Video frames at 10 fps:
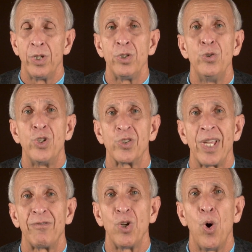You just
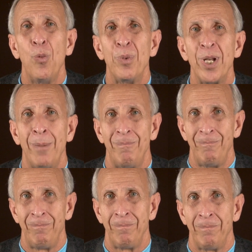have to open up,
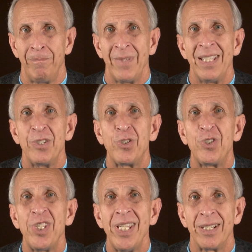
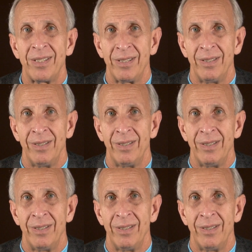see it,